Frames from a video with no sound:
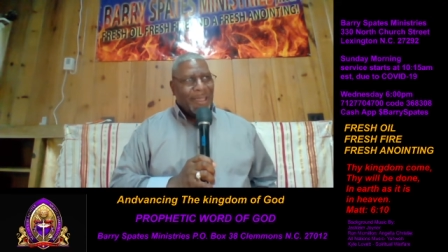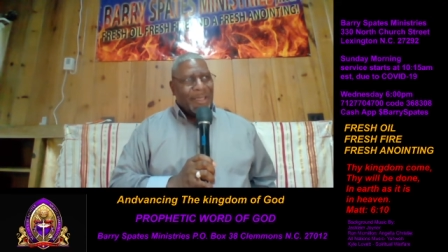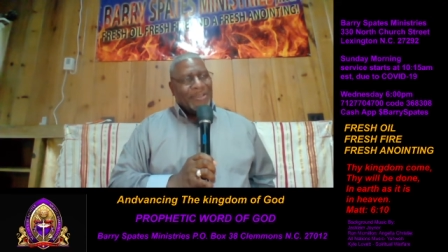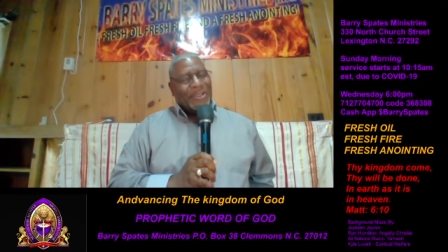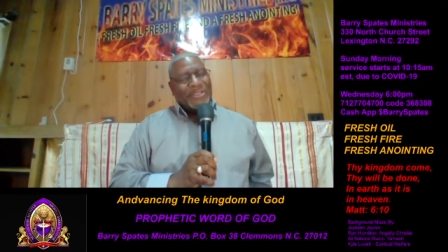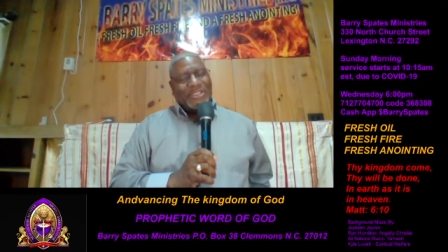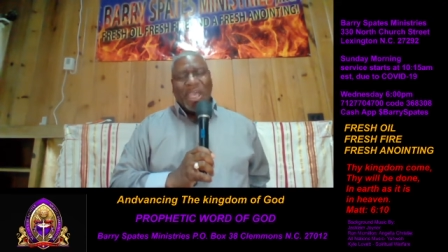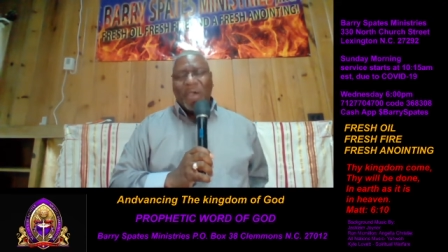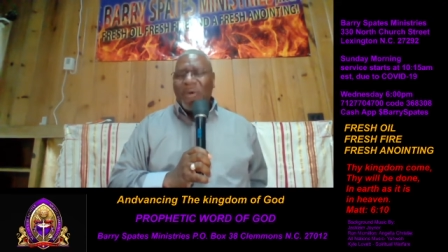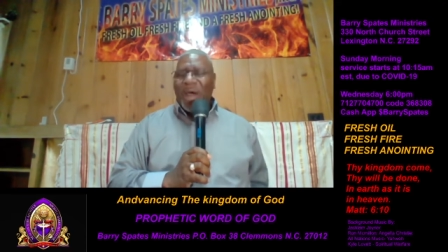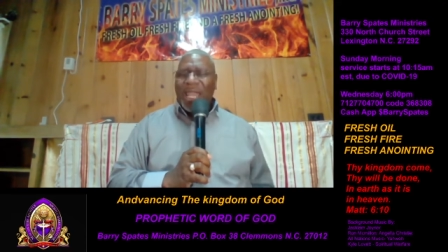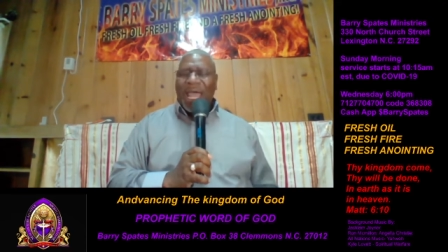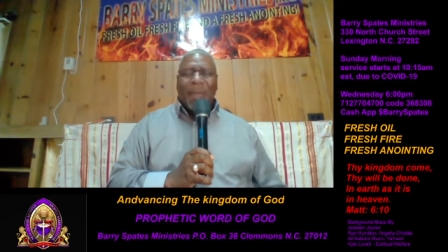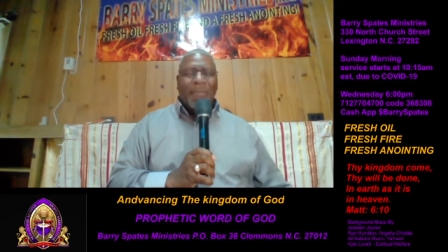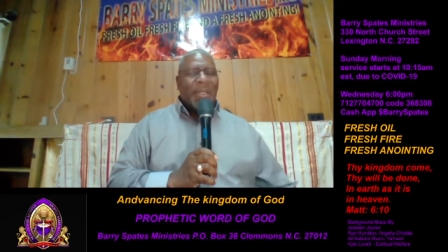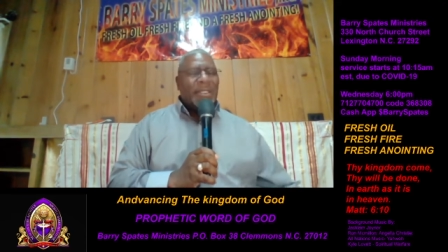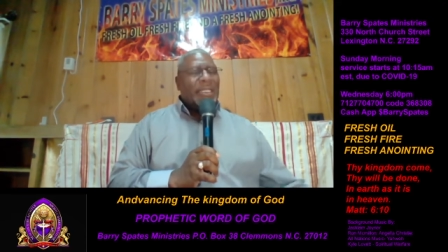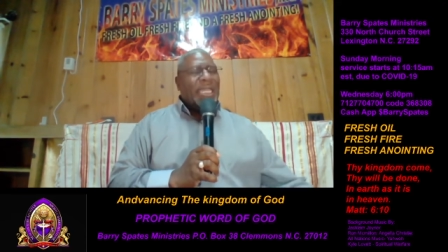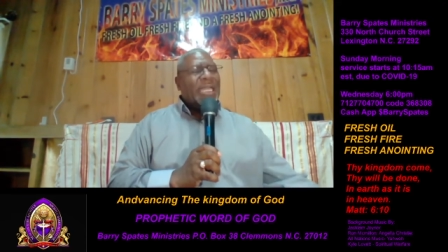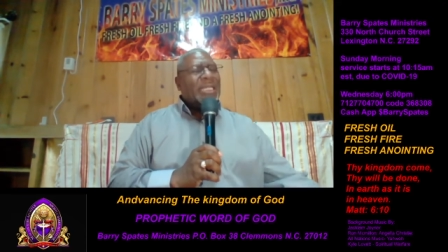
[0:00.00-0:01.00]
You say, well,
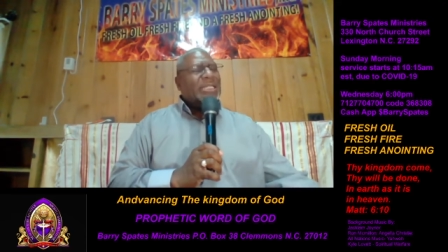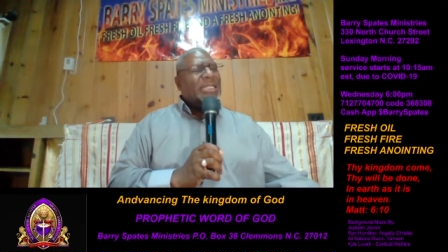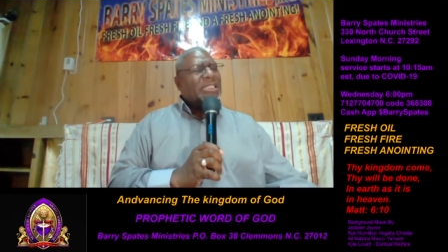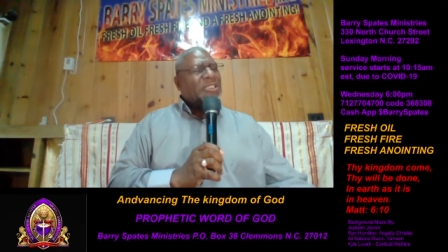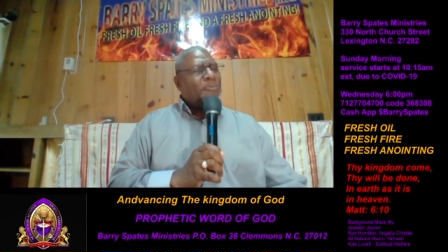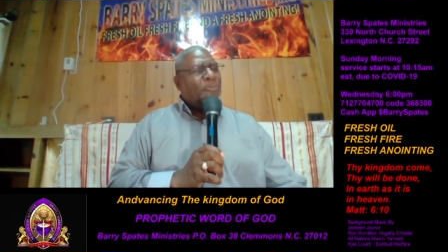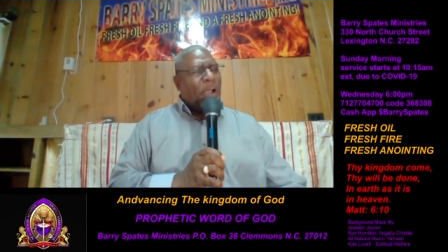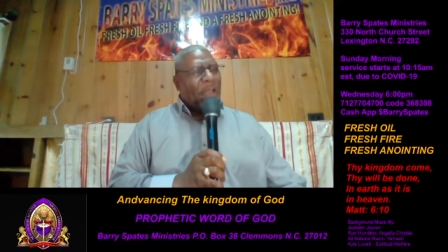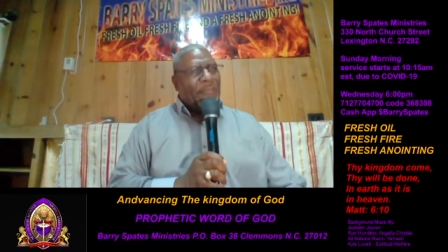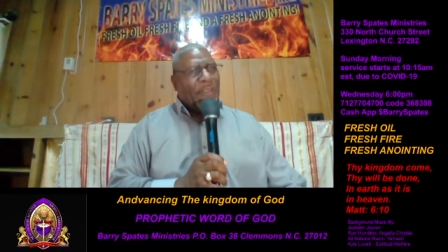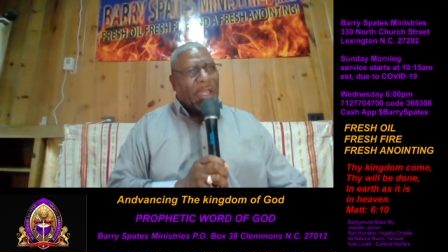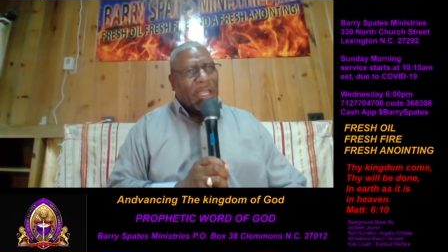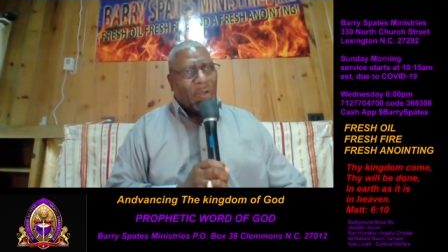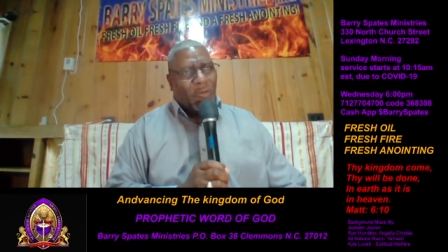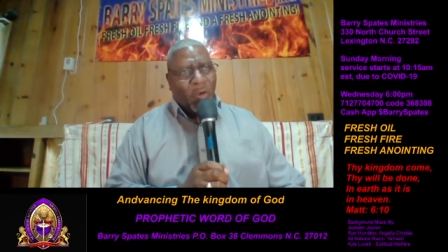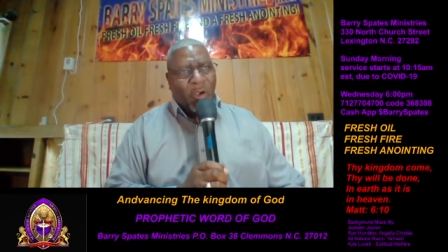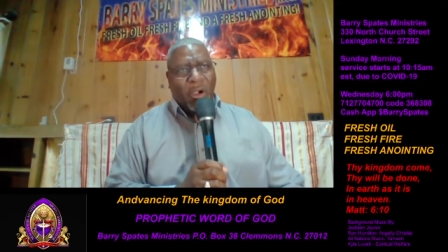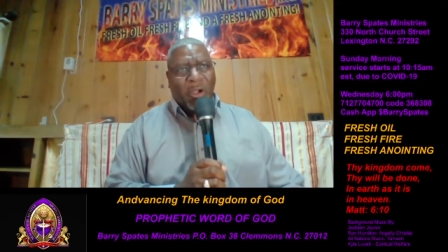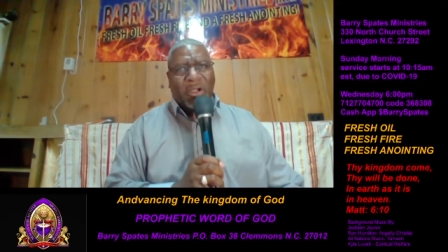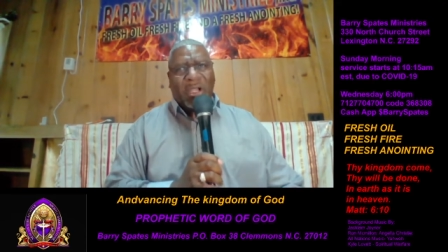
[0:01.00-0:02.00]
I've been getting this
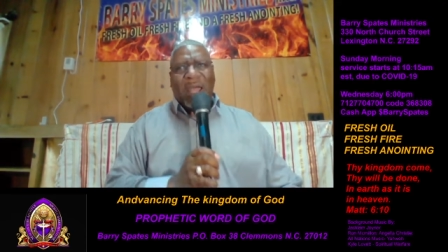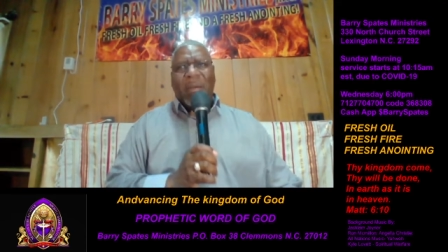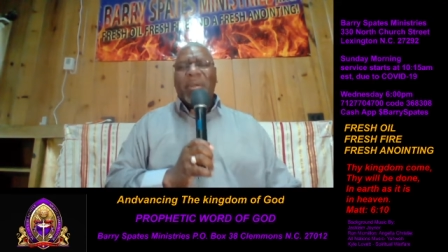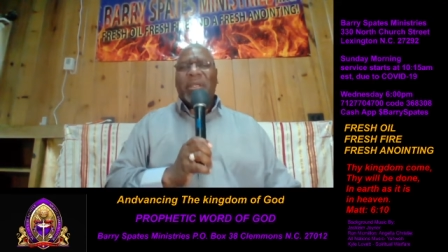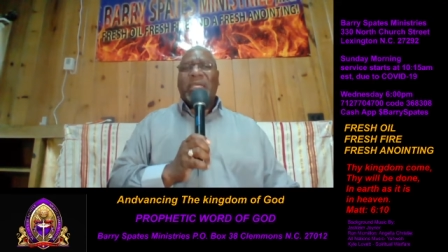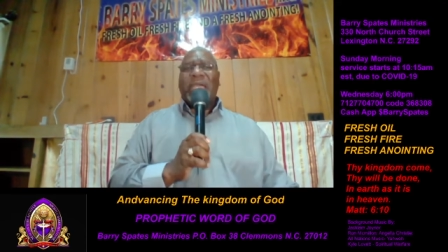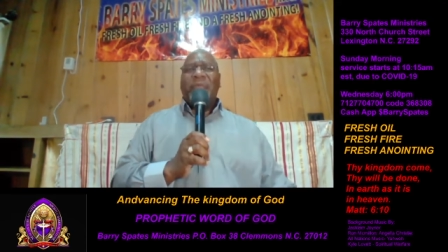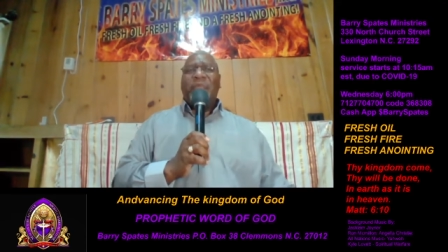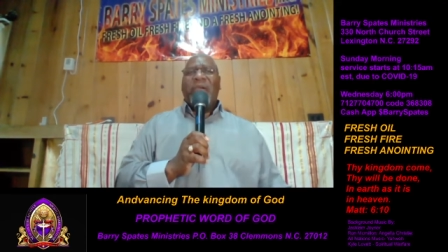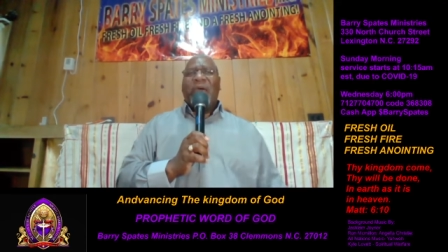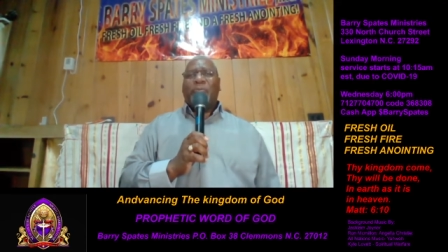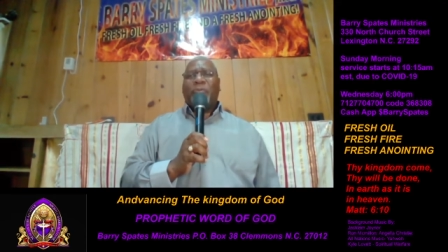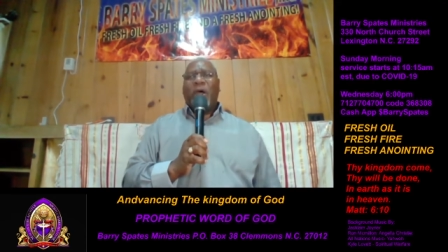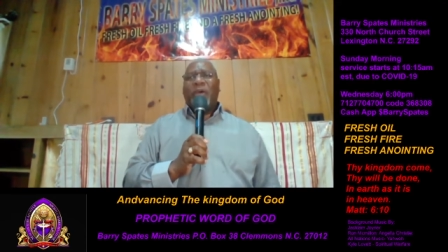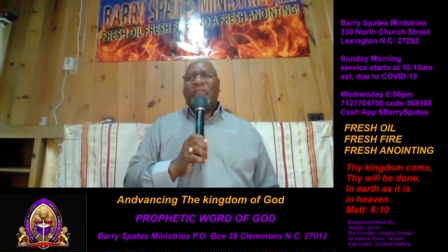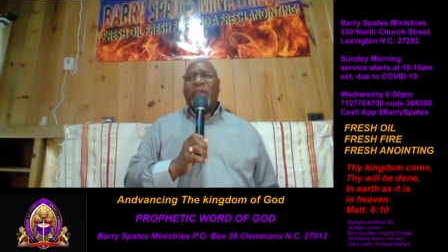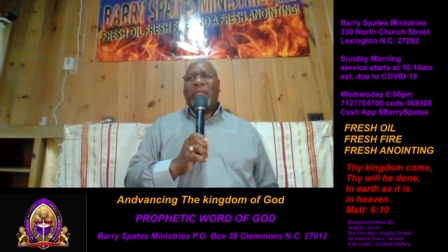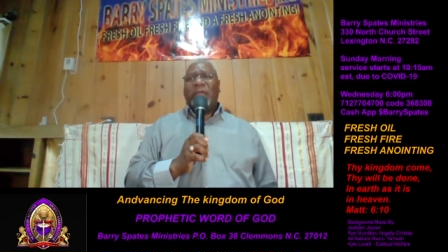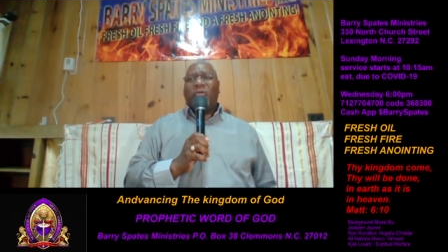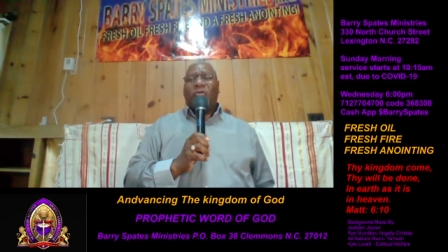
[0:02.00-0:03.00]
prophetic word, I've been getting that
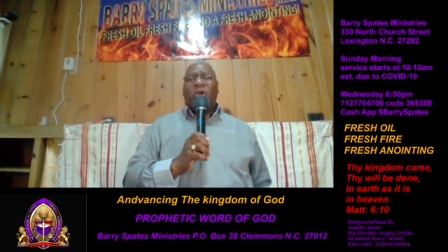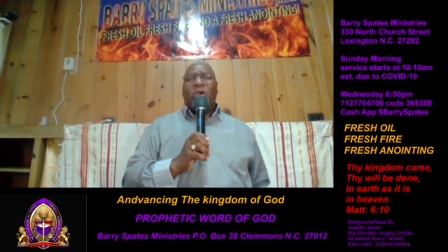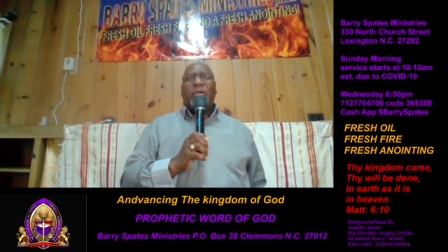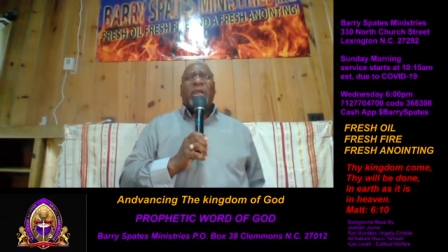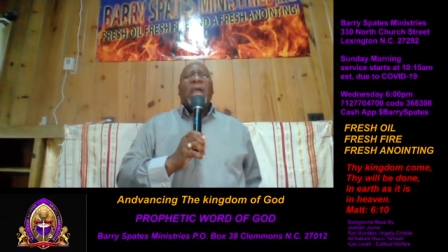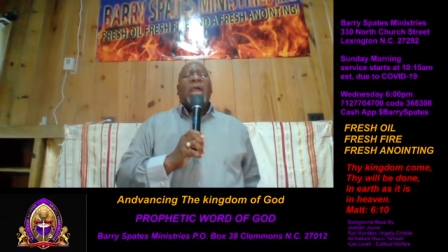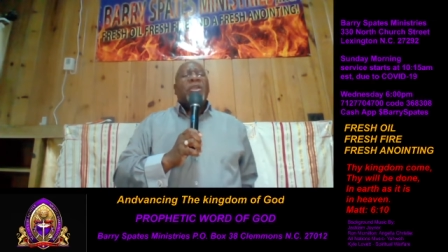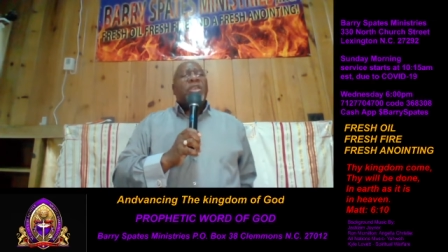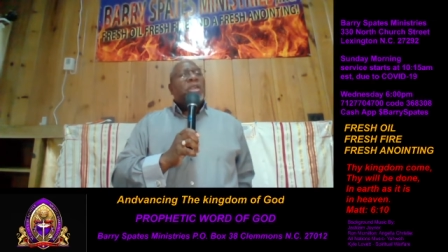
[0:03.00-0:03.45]
prophetic word.